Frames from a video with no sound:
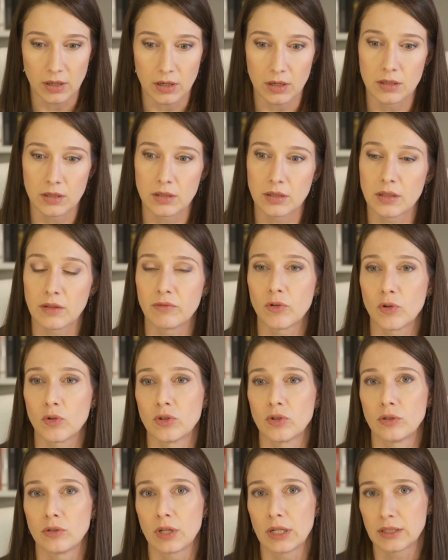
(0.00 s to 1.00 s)

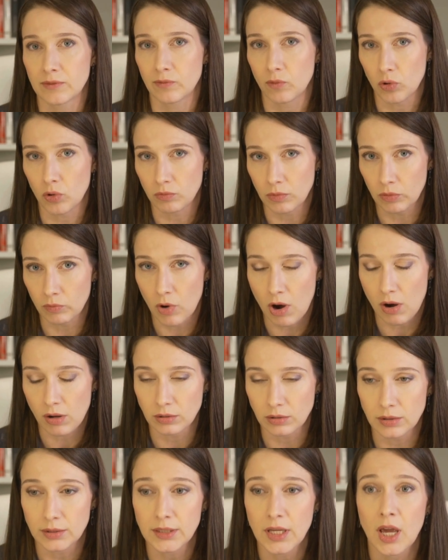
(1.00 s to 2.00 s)
diffusion transformer
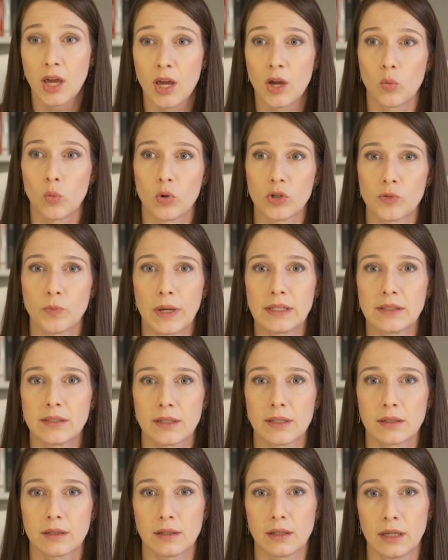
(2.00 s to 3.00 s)
models, which
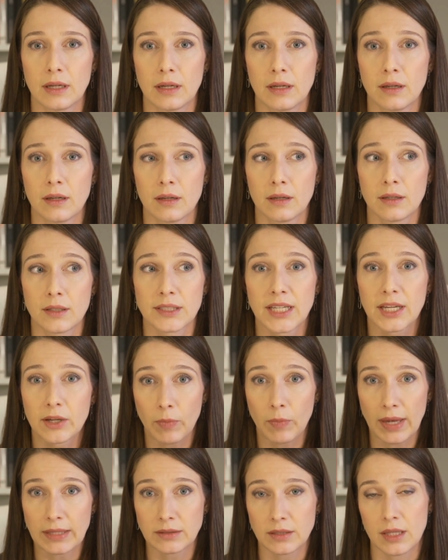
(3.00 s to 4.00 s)
basically
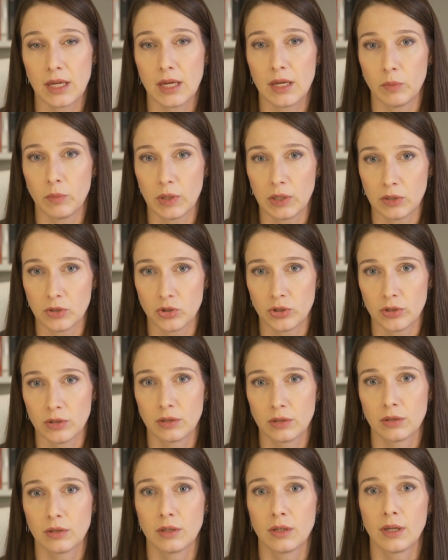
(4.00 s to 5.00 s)
segment the image
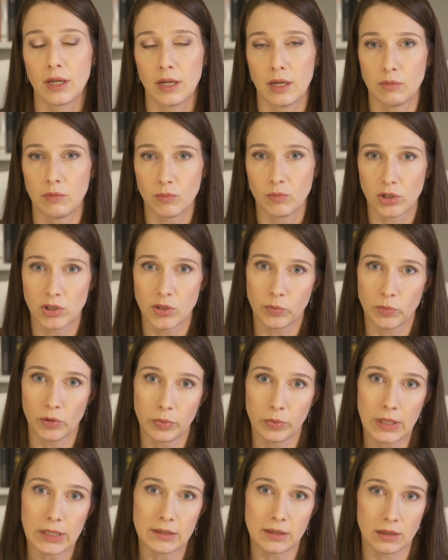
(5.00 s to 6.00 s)
in multiple
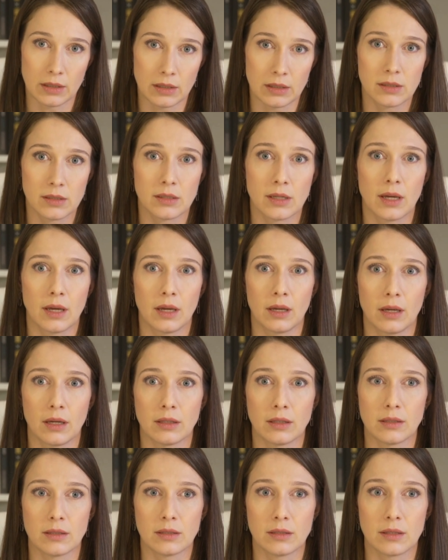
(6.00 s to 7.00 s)
pieces
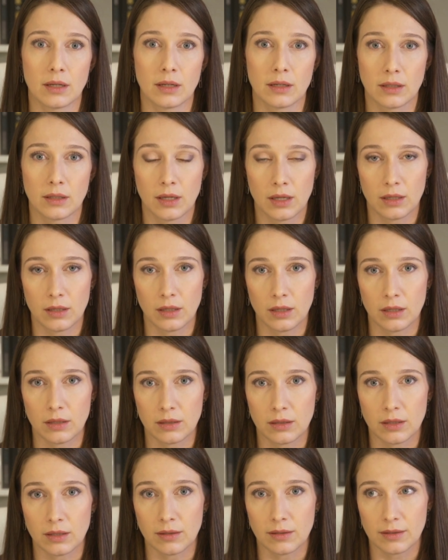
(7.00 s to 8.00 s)
and
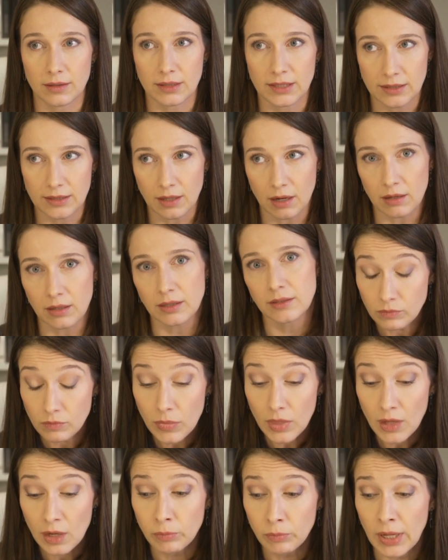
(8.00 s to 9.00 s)
start
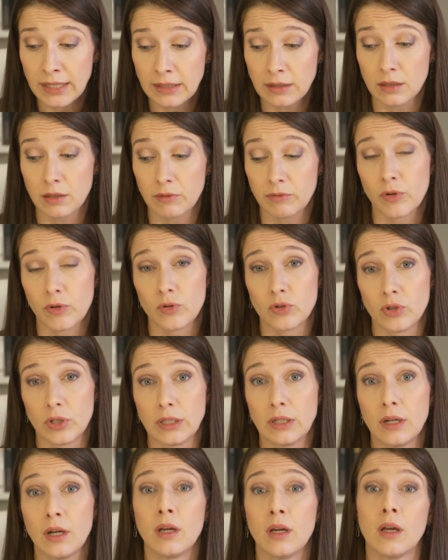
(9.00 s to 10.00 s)
applying the
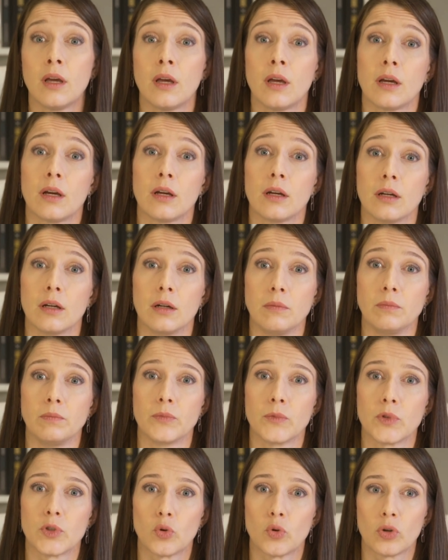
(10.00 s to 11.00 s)
diffusion
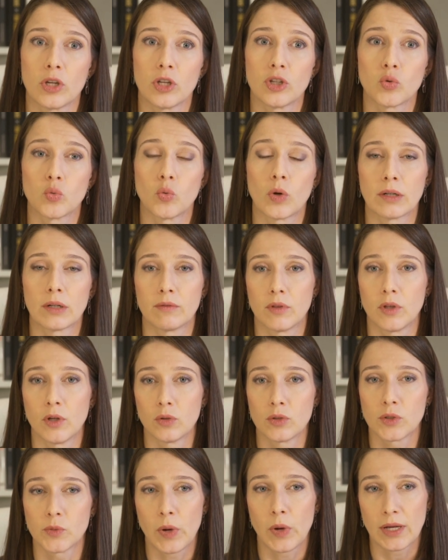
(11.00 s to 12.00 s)
to each one of
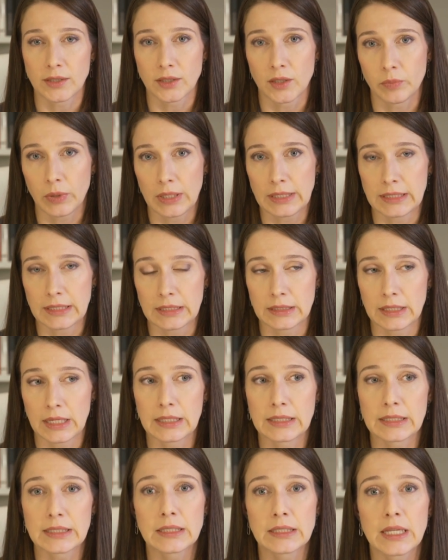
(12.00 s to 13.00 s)
those puzzle pieces
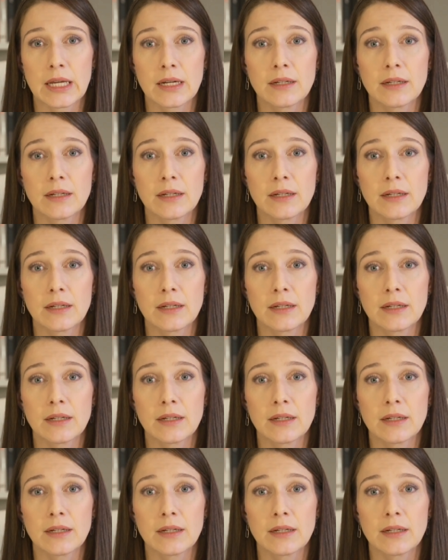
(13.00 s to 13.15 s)
instead of